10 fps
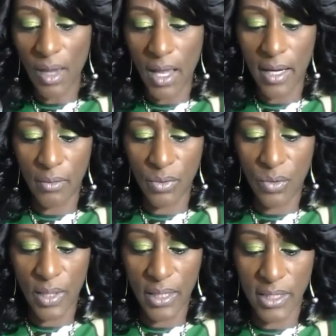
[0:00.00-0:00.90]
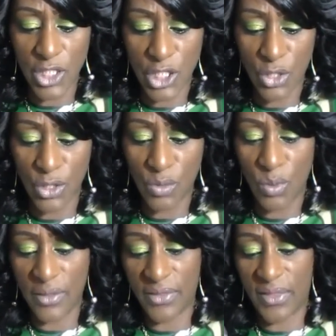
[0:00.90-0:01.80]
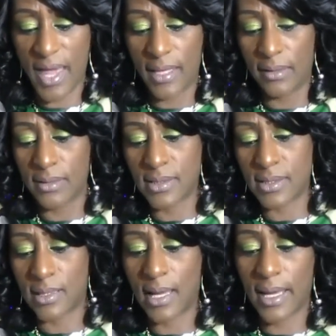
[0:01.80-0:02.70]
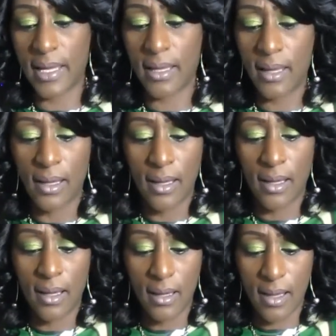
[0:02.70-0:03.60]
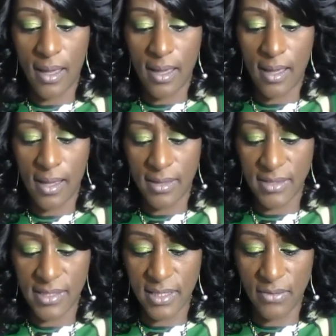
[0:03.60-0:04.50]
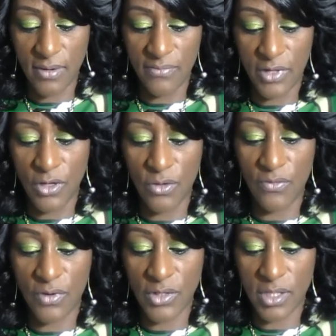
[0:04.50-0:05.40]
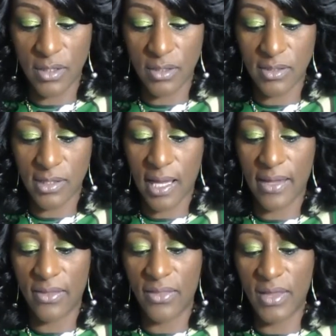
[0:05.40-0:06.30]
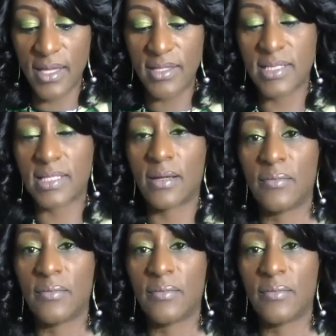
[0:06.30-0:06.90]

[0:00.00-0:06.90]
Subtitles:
and I will quickly show you what that looks like. And Center of the Universe looks like this.